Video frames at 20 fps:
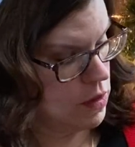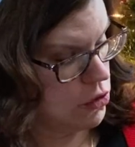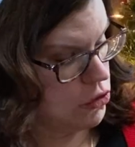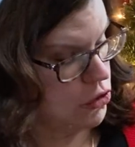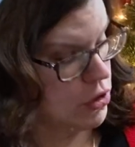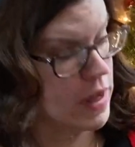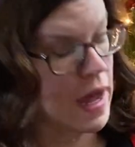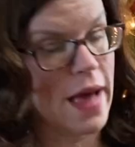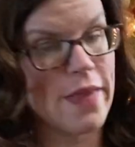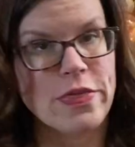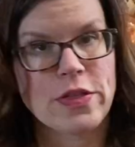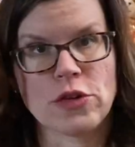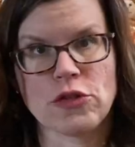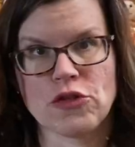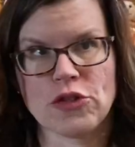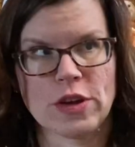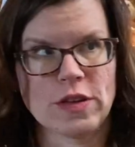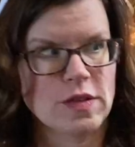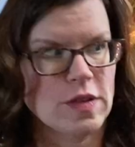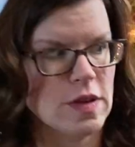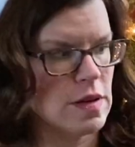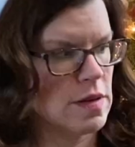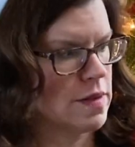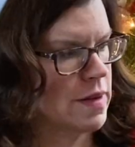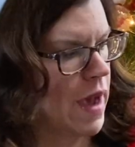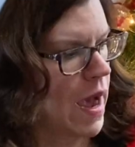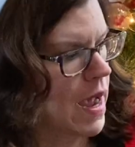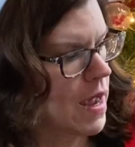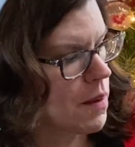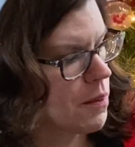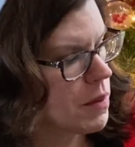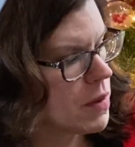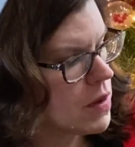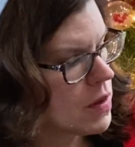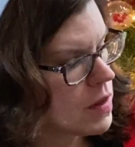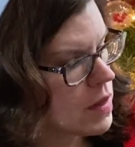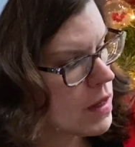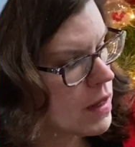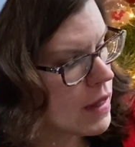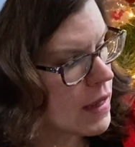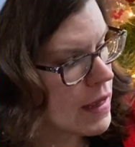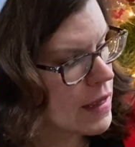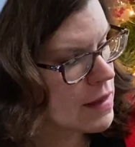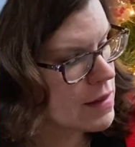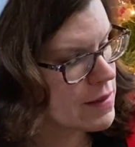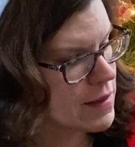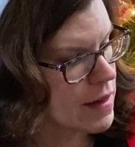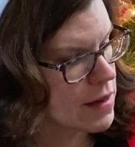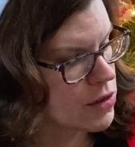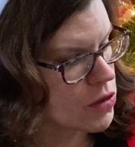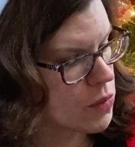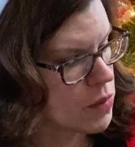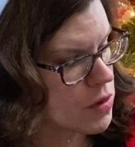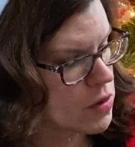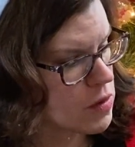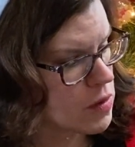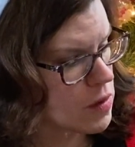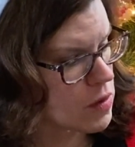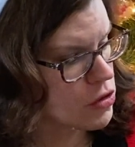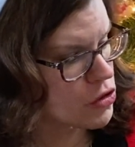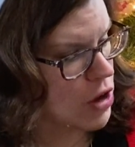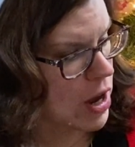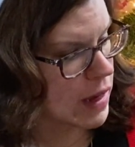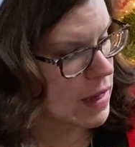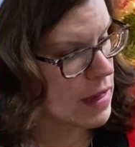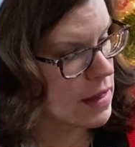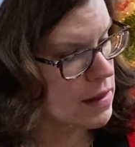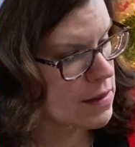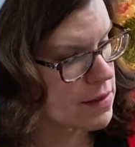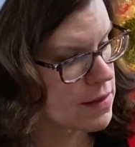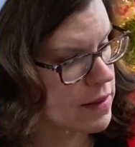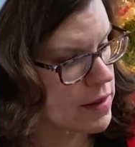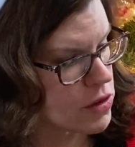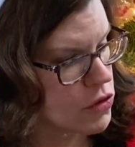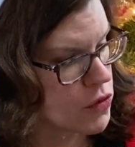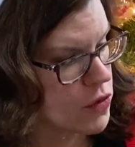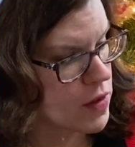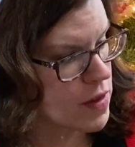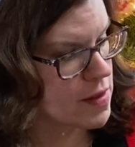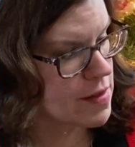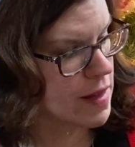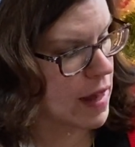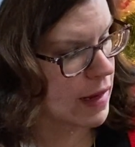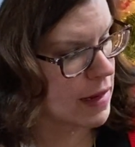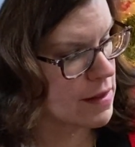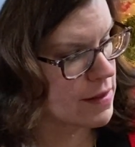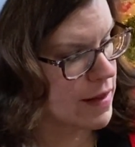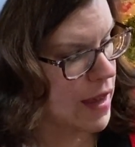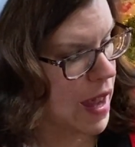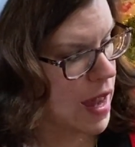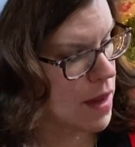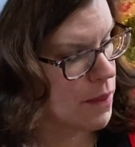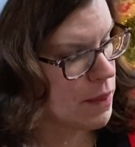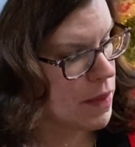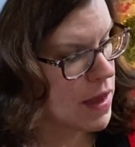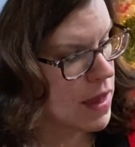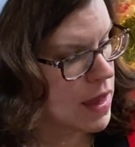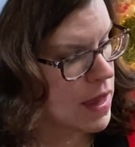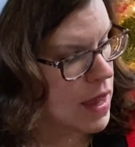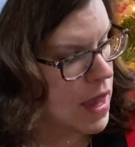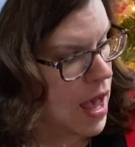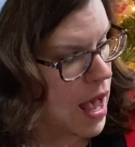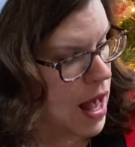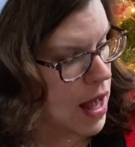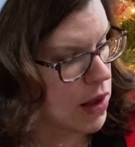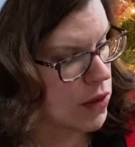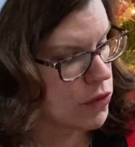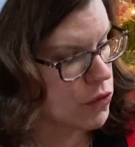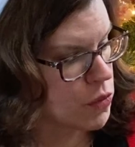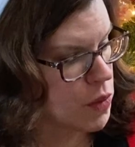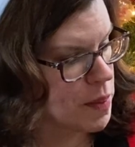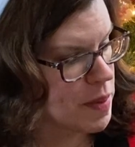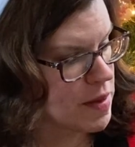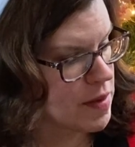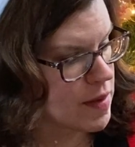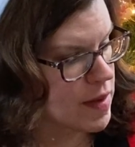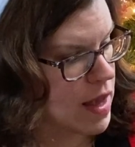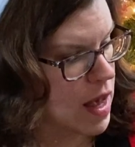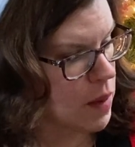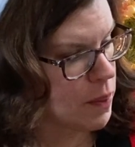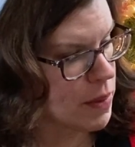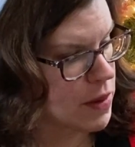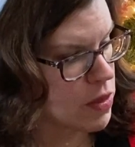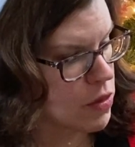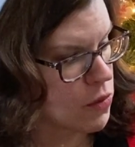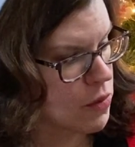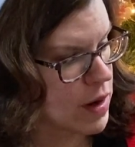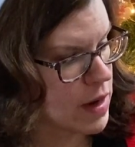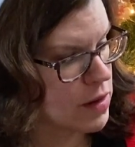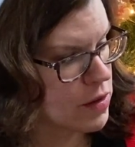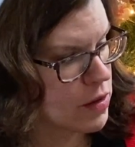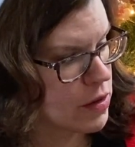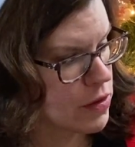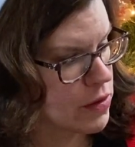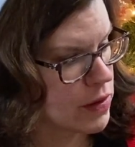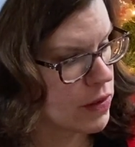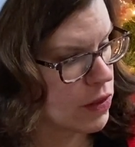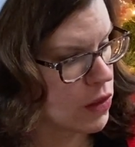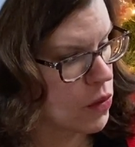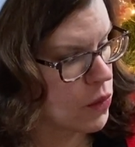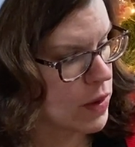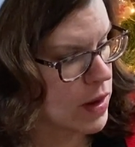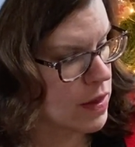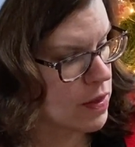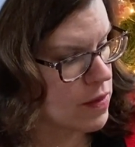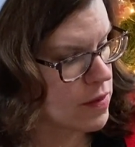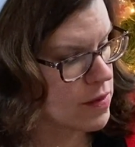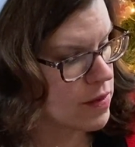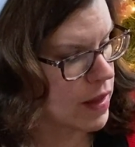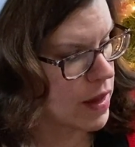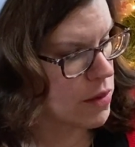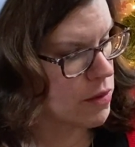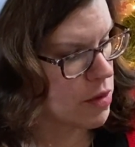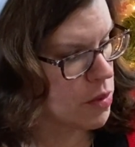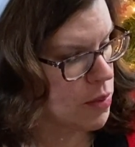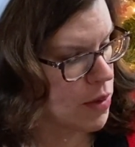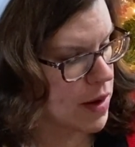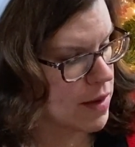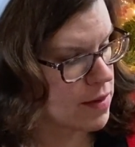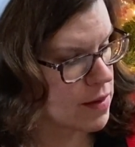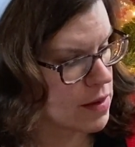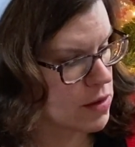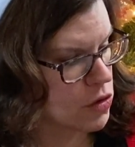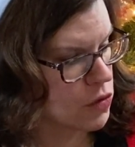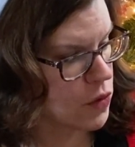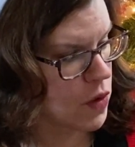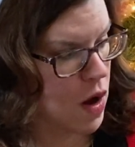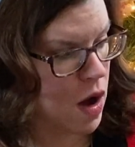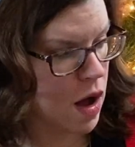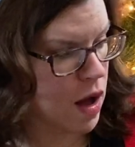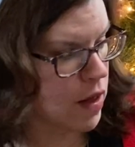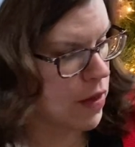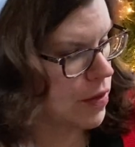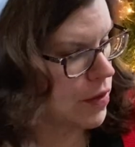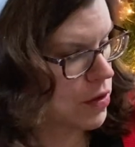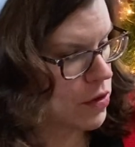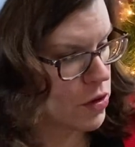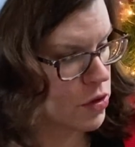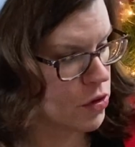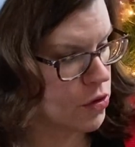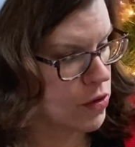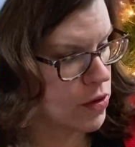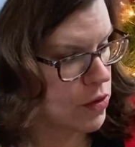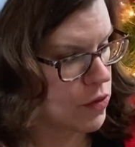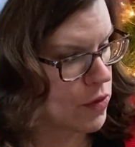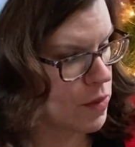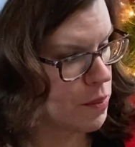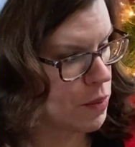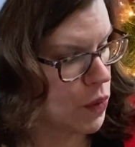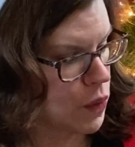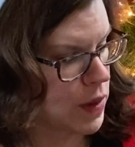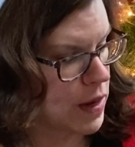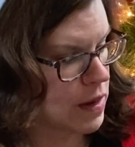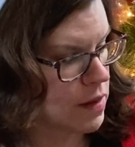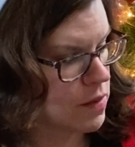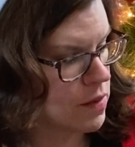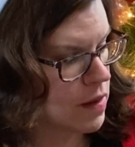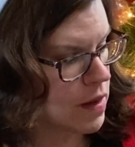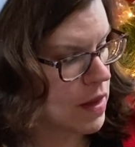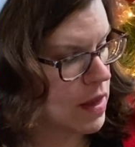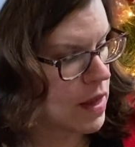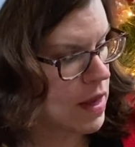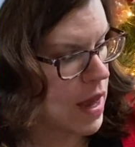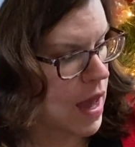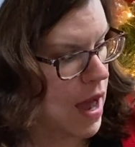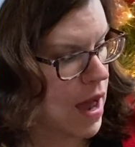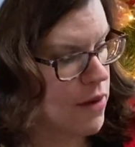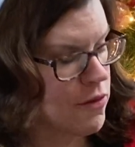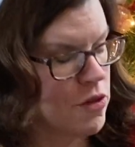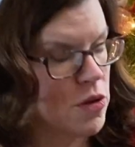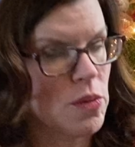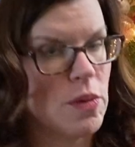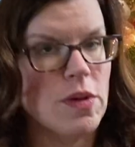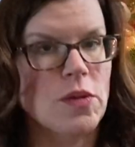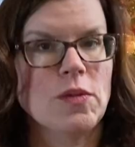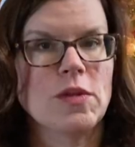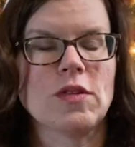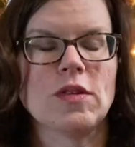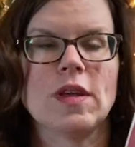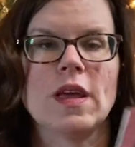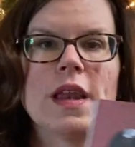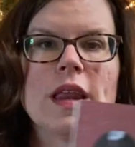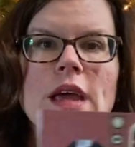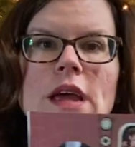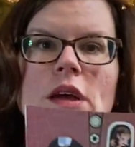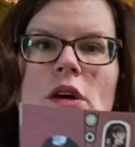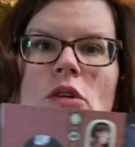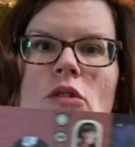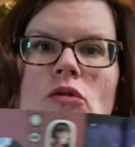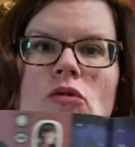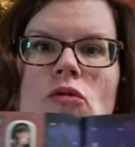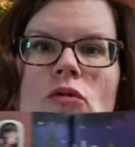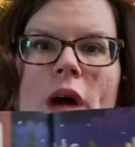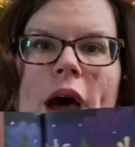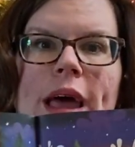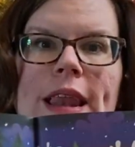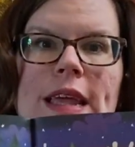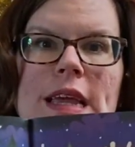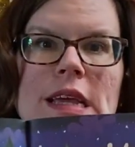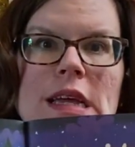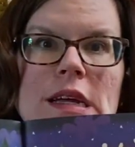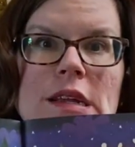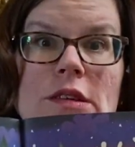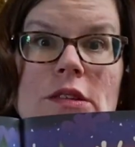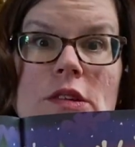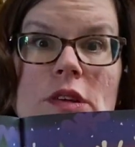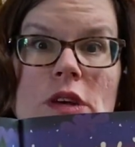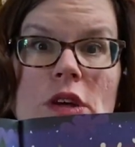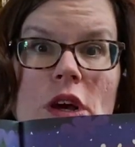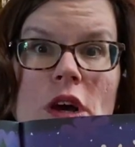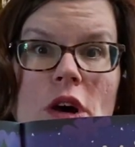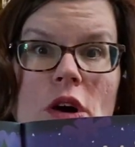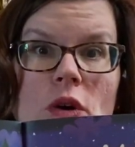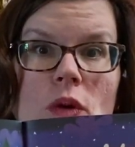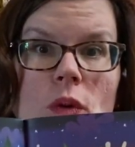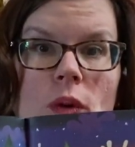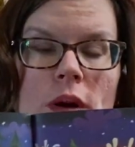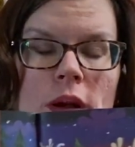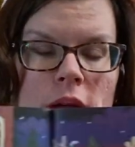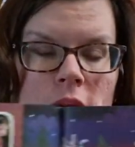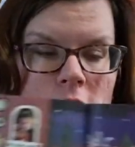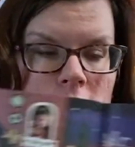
She got there just in time. Santa was checking his list for the second time. Elves were busy helping the reindeer and loading the sleigh with presents for all the good girls and boys everyone was getting ready to go.